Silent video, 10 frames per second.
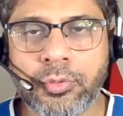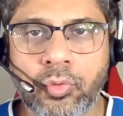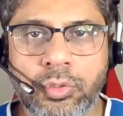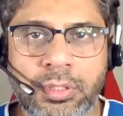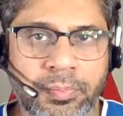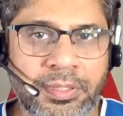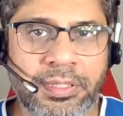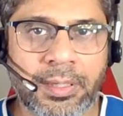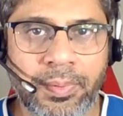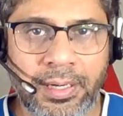social
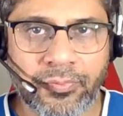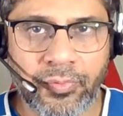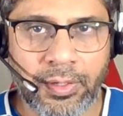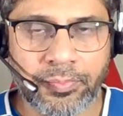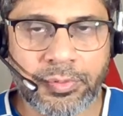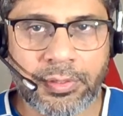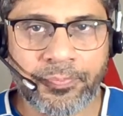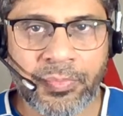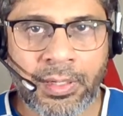media platforms,